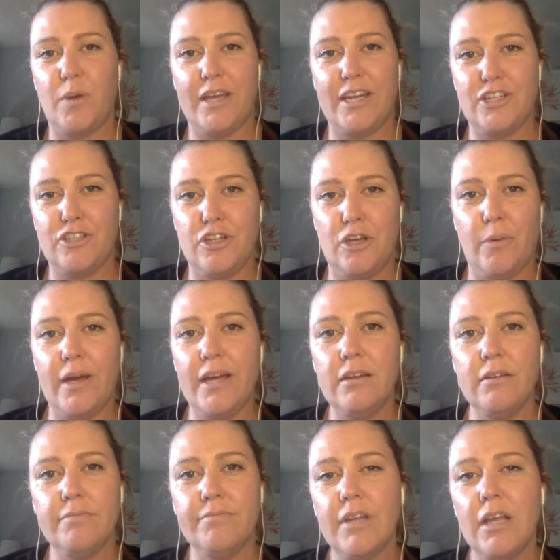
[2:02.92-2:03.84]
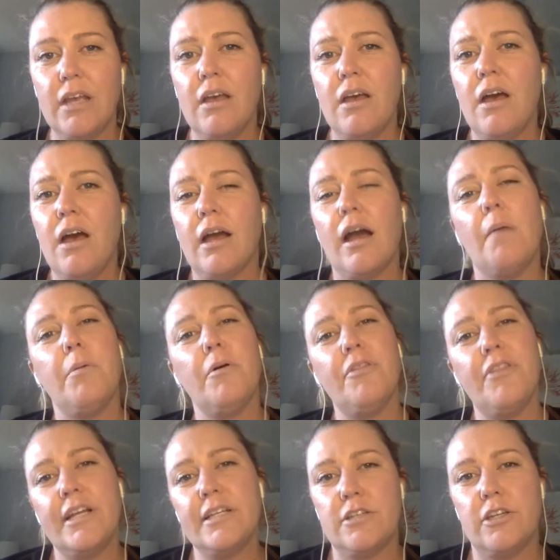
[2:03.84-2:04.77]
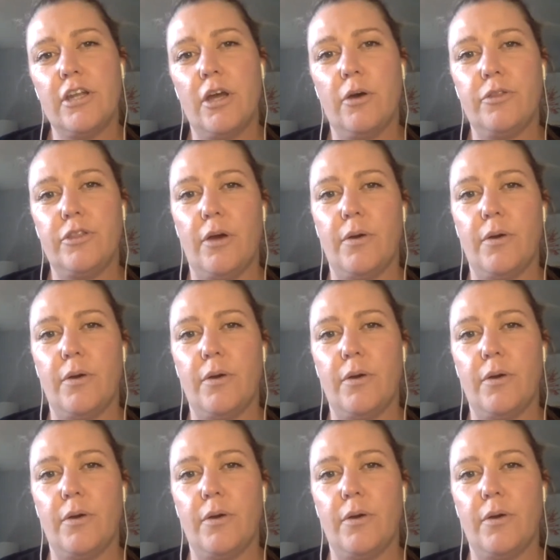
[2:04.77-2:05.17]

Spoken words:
to do it. A couple of things to note,